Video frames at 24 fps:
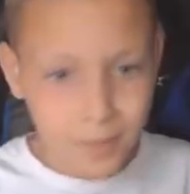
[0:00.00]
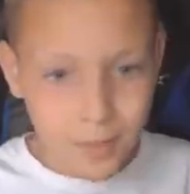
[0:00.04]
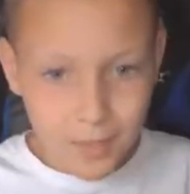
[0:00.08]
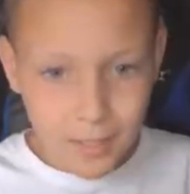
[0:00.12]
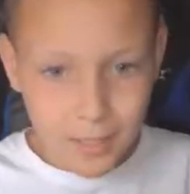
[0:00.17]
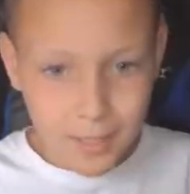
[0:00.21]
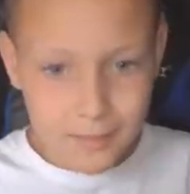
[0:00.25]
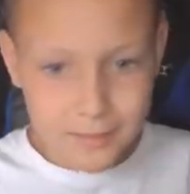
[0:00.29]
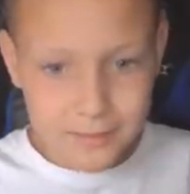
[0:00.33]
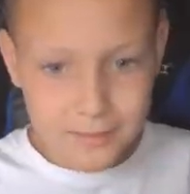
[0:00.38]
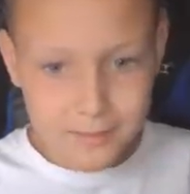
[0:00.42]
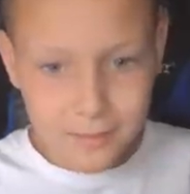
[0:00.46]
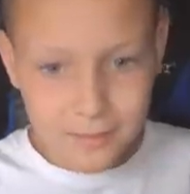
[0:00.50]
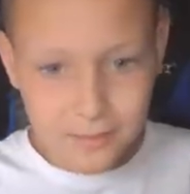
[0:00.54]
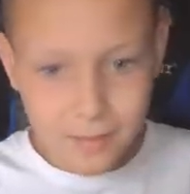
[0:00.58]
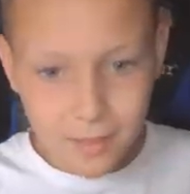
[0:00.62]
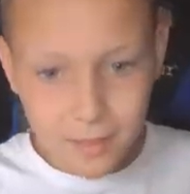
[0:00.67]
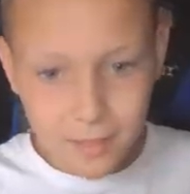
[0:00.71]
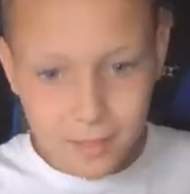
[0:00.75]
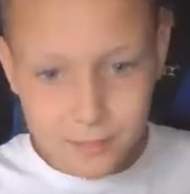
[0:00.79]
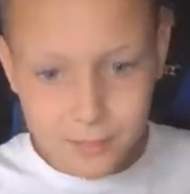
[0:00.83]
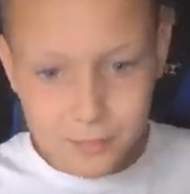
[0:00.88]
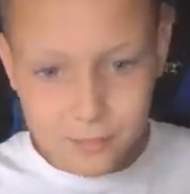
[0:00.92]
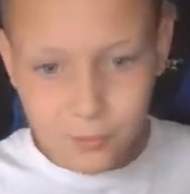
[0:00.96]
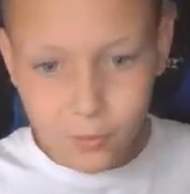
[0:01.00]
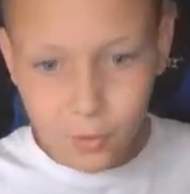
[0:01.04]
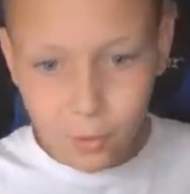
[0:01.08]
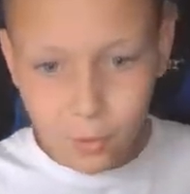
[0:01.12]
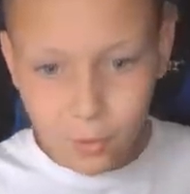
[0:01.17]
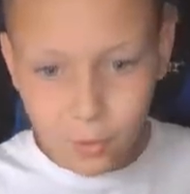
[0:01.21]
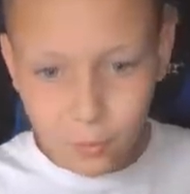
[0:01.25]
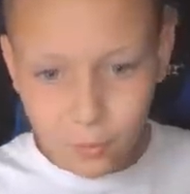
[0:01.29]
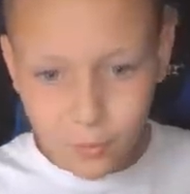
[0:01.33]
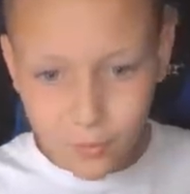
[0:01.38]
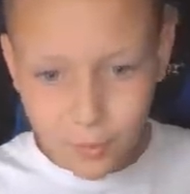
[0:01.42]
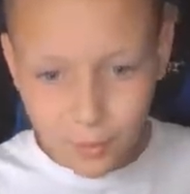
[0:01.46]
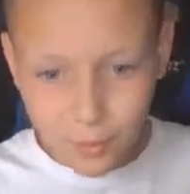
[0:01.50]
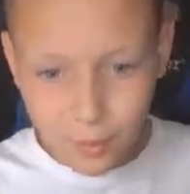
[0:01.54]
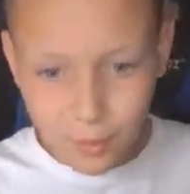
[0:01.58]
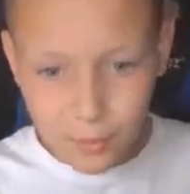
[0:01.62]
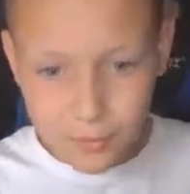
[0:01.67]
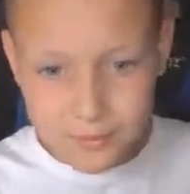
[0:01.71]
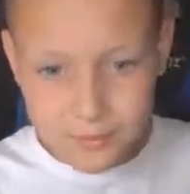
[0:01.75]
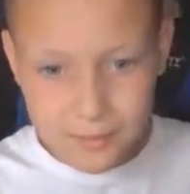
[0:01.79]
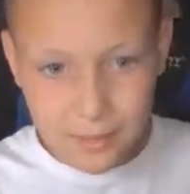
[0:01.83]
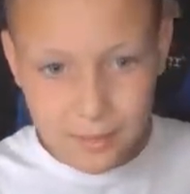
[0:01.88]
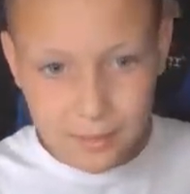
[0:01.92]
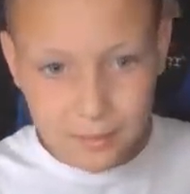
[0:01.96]
okay so guys we've got all the
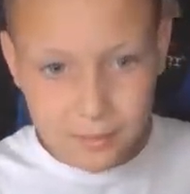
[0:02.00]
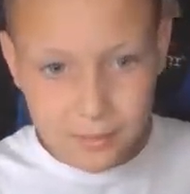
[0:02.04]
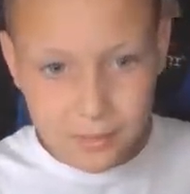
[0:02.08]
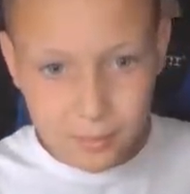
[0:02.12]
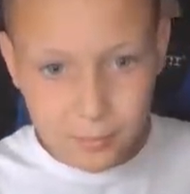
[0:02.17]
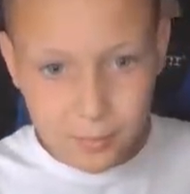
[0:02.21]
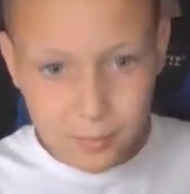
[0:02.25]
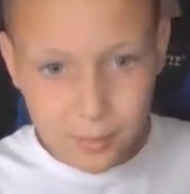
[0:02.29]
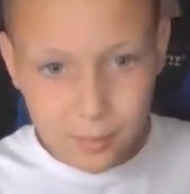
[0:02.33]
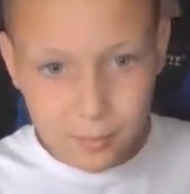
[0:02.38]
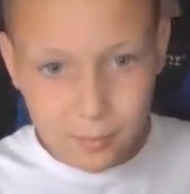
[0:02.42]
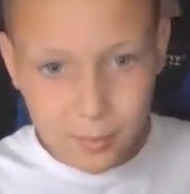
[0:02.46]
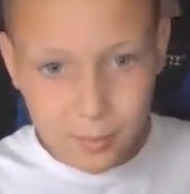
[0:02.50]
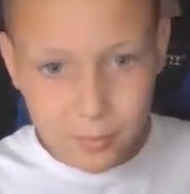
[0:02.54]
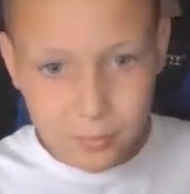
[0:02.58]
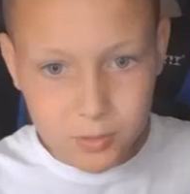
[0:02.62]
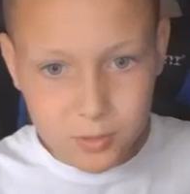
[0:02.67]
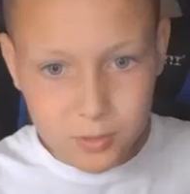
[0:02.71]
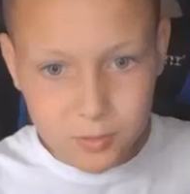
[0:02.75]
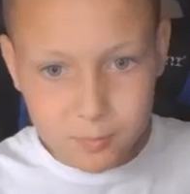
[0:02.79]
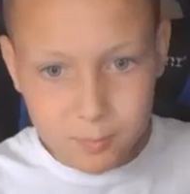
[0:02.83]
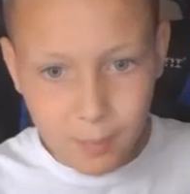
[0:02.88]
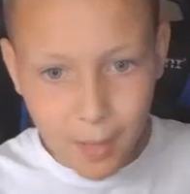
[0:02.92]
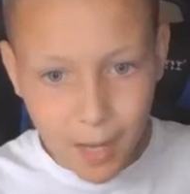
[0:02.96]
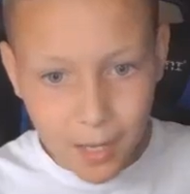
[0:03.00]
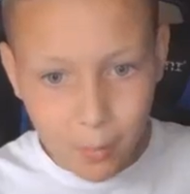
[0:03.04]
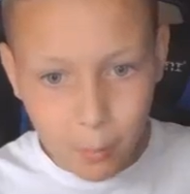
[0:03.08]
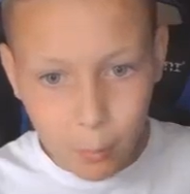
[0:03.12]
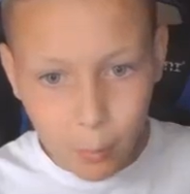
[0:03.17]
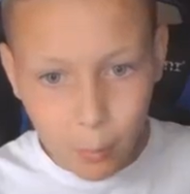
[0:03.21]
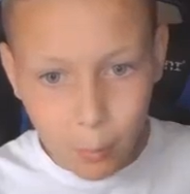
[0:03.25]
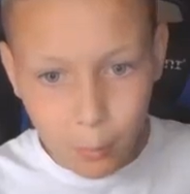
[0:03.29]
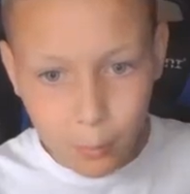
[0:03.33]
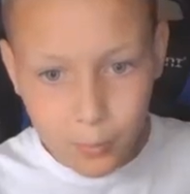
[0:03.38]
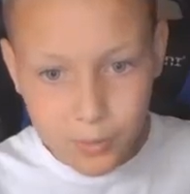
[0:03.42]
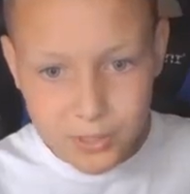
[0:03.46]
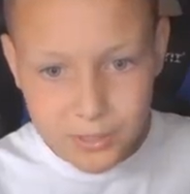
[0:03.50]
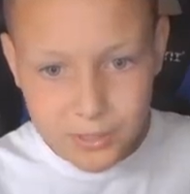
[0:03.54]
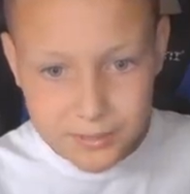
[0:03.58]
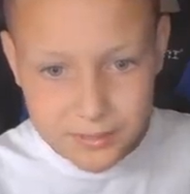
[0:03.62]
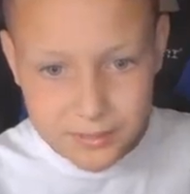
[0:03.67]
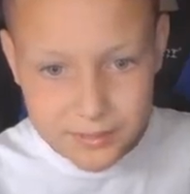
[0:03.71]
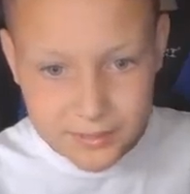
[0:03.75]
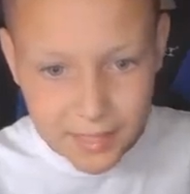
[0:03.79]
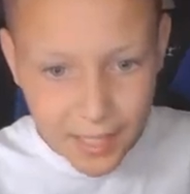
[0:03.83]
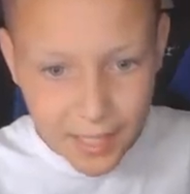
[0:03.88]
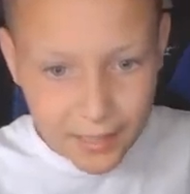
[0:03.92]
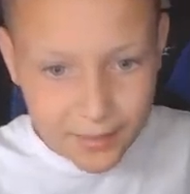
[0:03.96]
glass now so I'm going to build this back wall which is
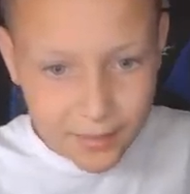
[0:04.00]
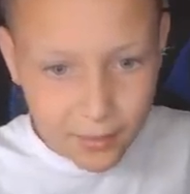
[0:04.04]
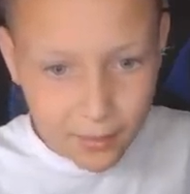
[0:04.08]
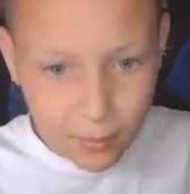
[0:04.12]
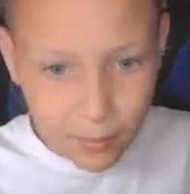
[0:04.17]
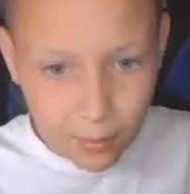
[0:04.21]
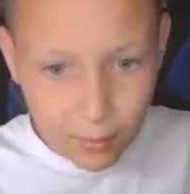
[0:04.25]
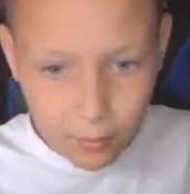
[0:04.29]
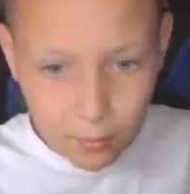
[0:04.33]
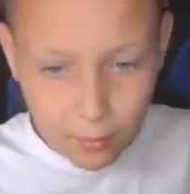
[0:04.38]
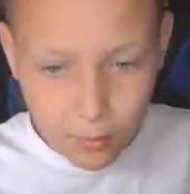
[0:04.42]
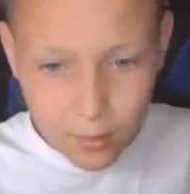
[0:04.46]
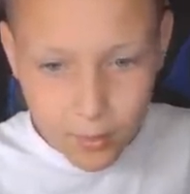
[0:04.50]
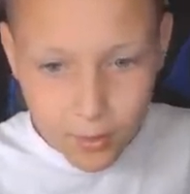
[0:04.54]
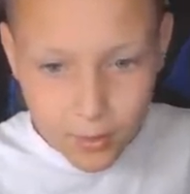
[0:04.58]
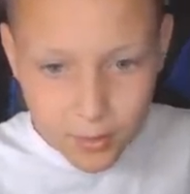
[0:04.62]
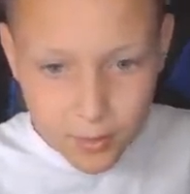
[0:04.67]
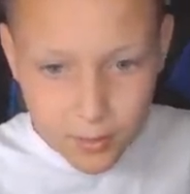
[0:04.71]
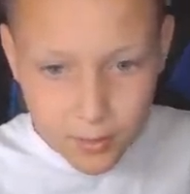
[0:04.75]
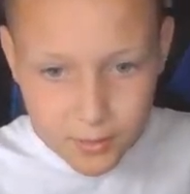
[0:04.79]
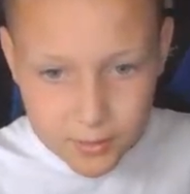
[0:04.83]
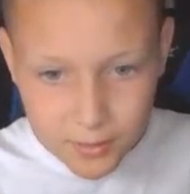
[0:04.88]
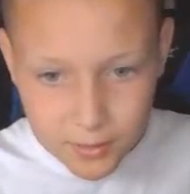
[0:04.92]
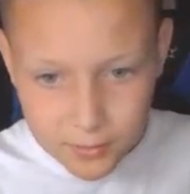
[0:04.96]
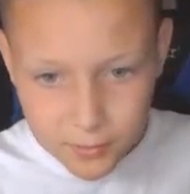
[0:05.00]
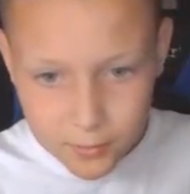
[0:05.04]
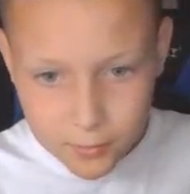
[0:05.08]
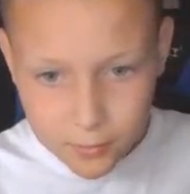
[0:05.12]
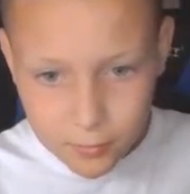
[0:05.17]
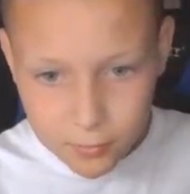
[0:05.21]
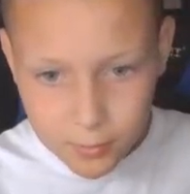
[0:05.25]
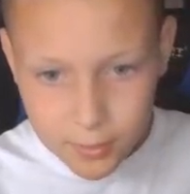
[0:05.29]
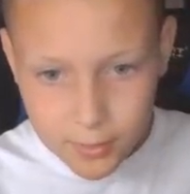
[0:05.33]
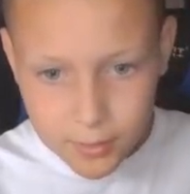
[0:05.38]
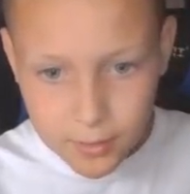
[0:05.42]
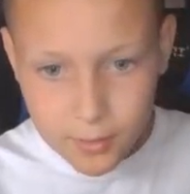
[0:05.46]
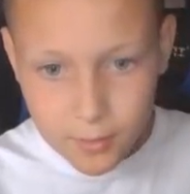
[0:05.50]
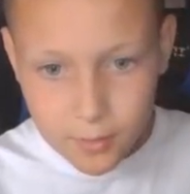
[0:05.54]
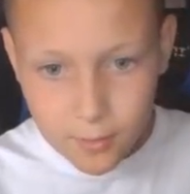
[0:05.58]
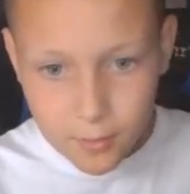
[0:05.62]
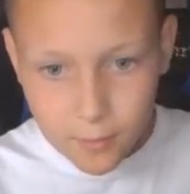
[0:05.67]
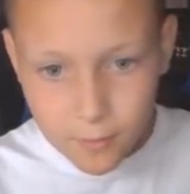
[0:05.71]
10 along that's 3,